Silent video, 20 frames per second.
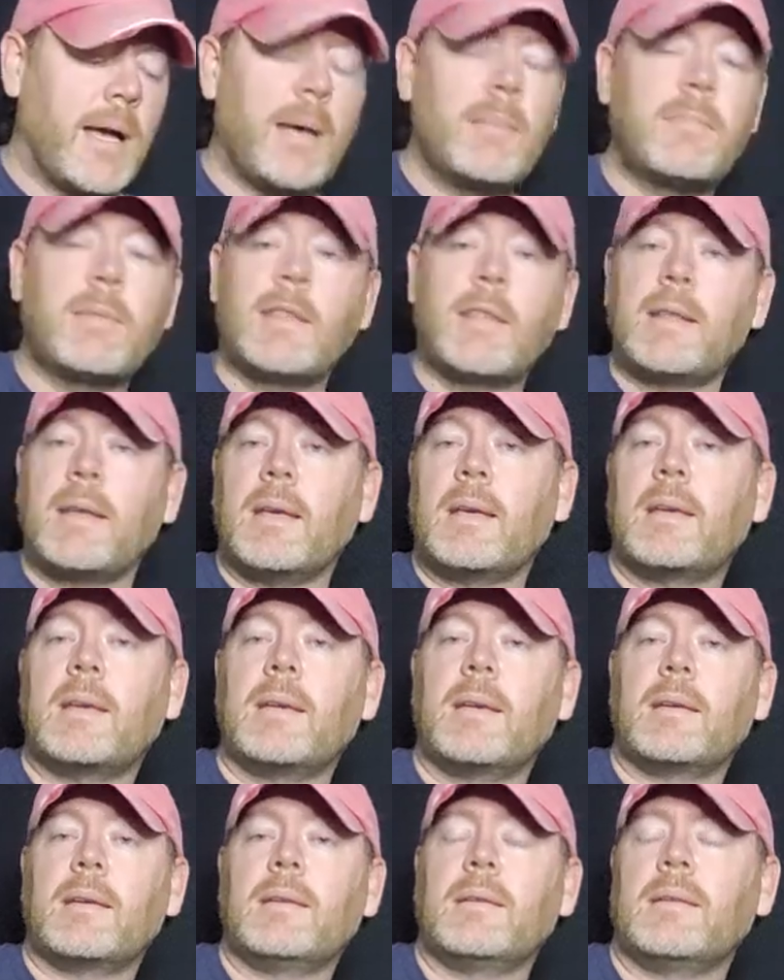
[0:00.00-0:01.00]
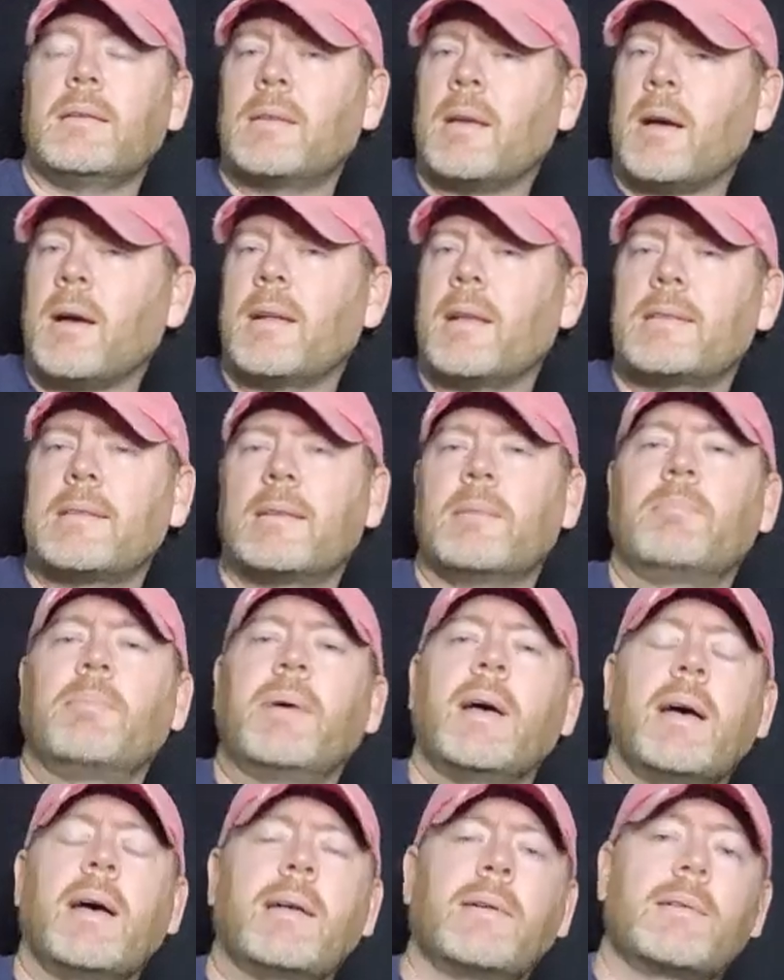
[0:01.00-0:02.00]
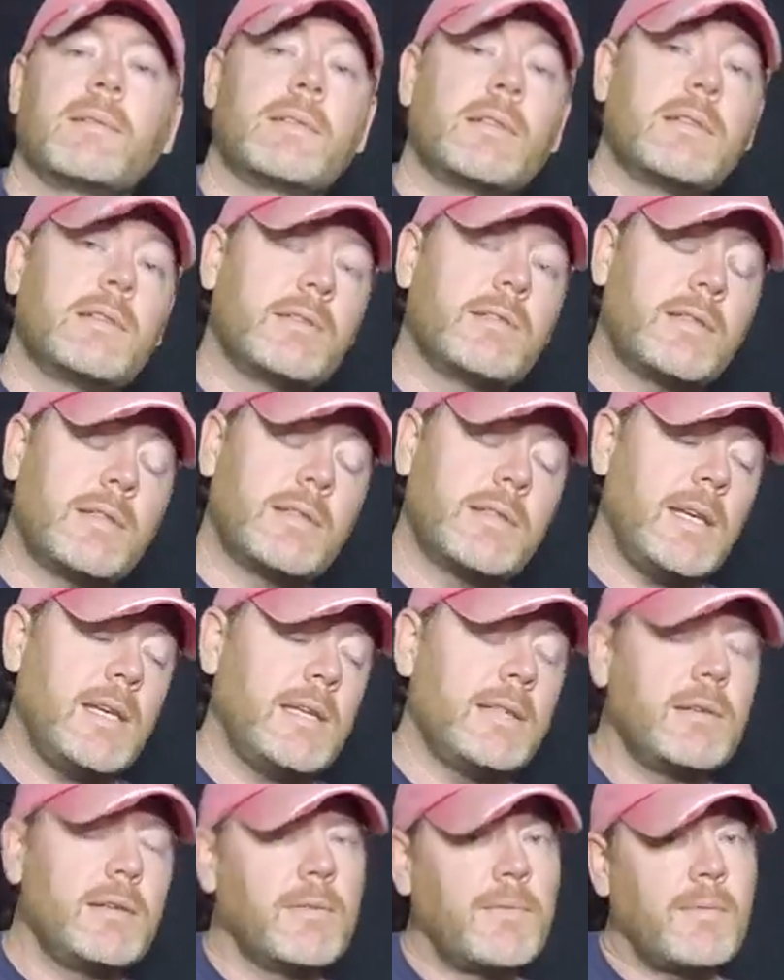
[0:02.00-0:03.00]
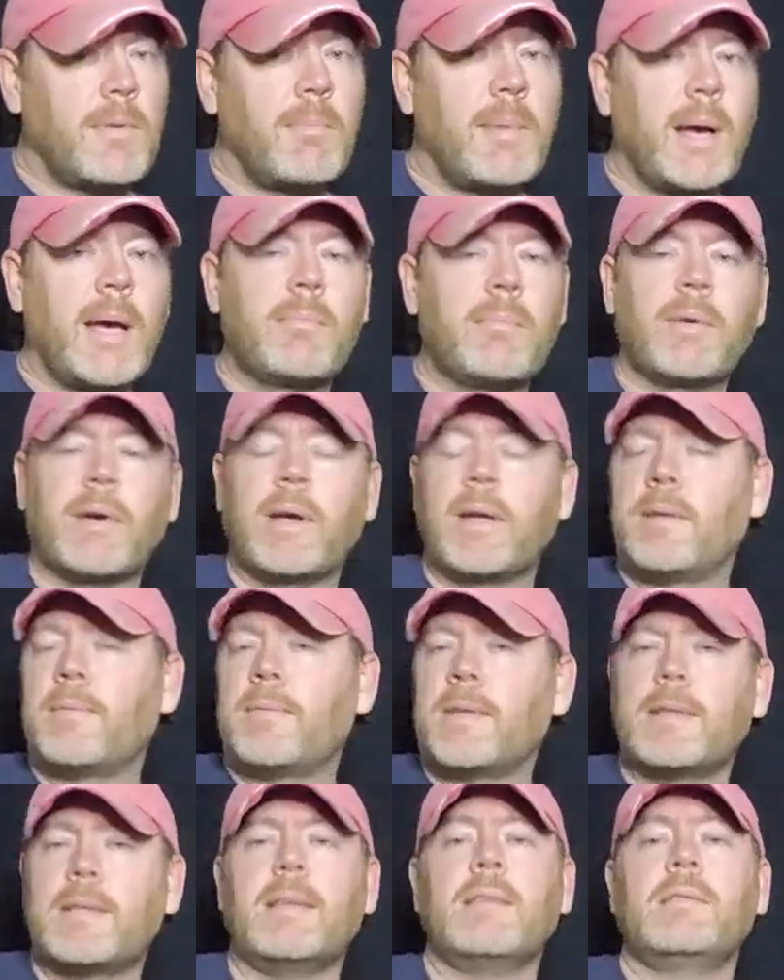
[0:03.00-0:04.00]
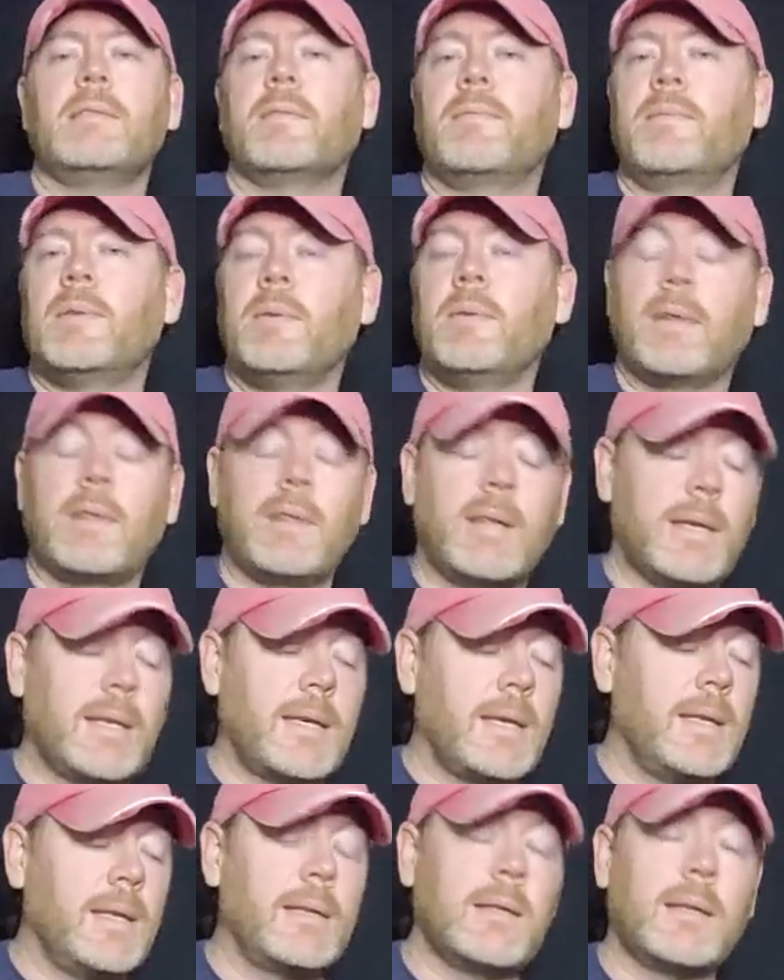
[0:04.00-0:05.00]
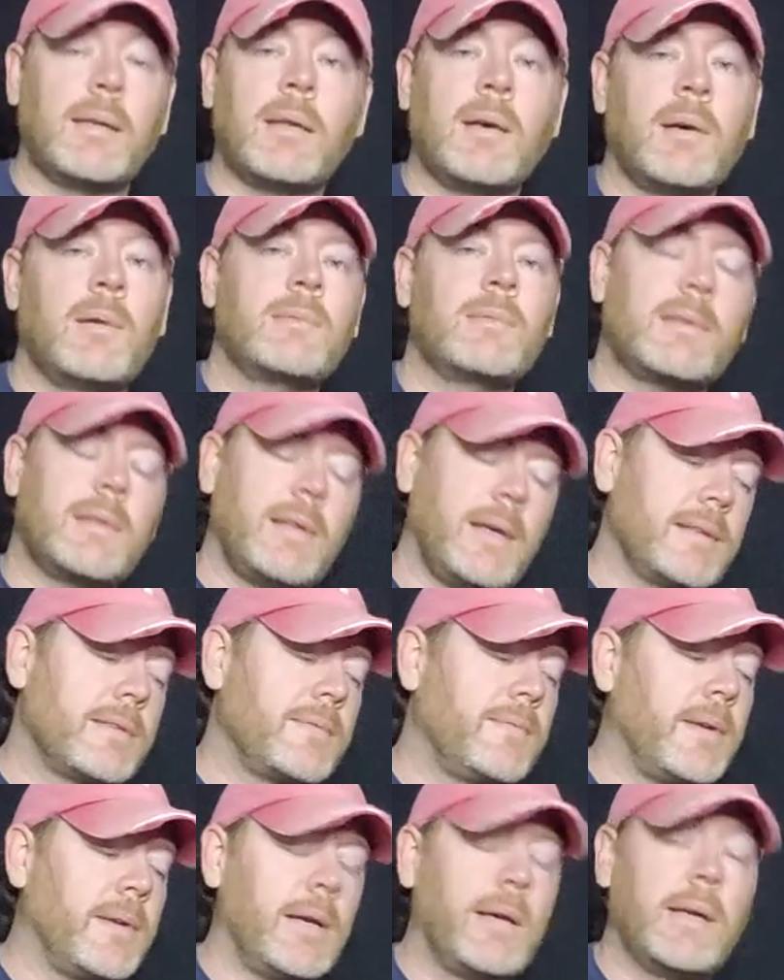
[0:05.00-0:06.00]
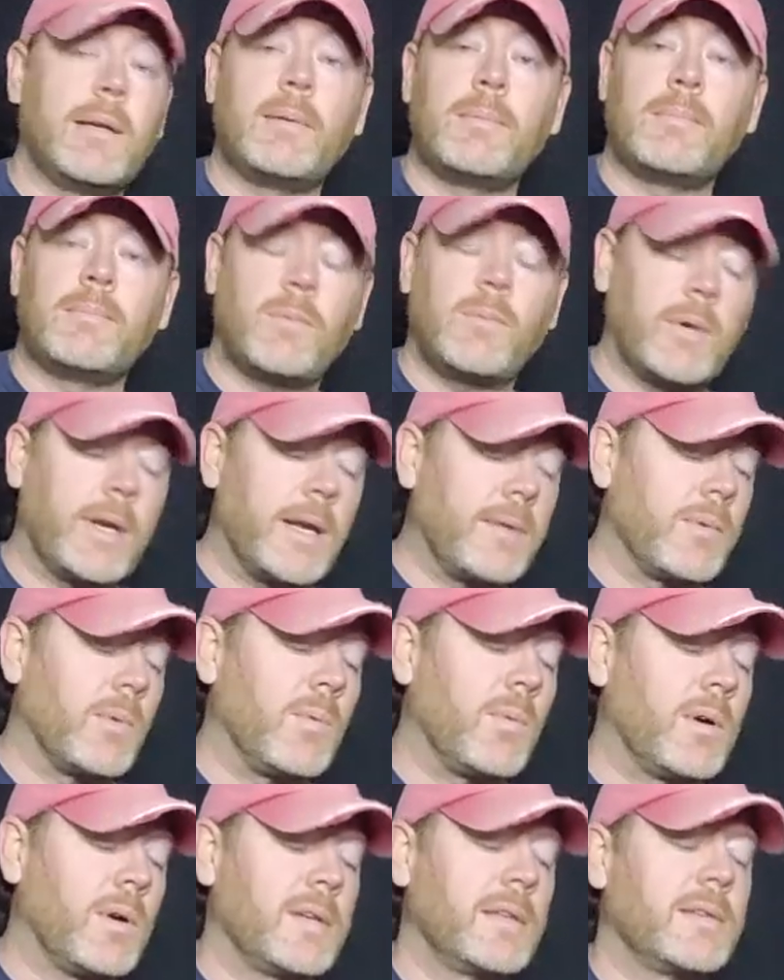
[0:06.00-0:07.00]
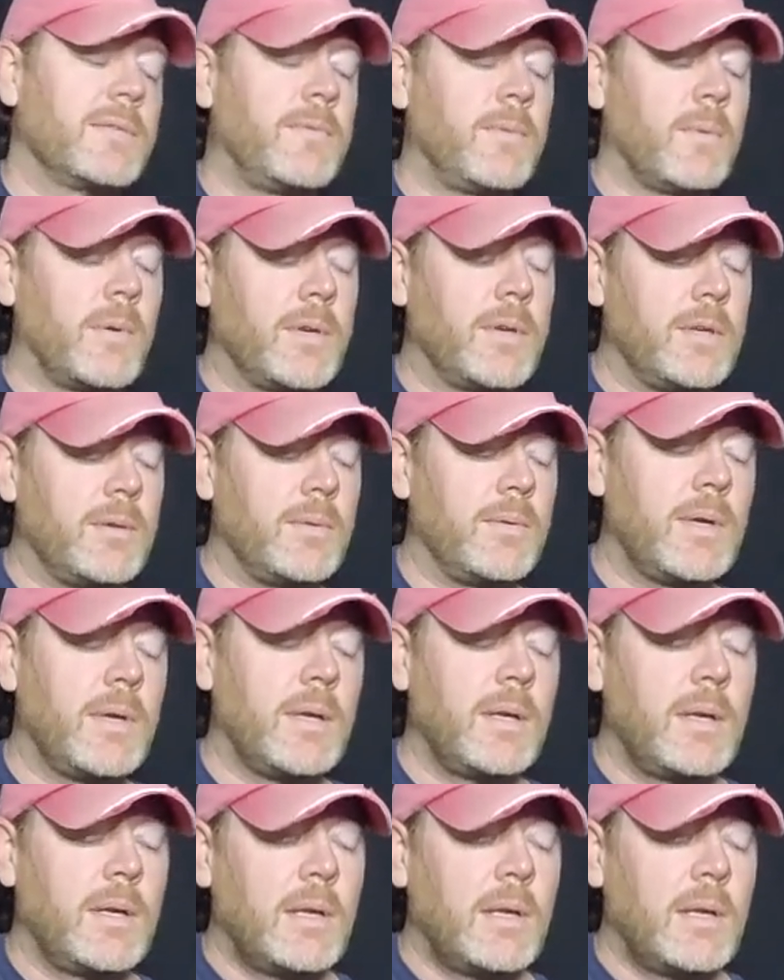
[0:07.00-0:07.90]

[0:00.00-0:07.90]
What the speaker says: I'm thinking dots and patterns. It's just easier for my brain. If it's easier for you to think in the notes, that's fine. Whatever works for you.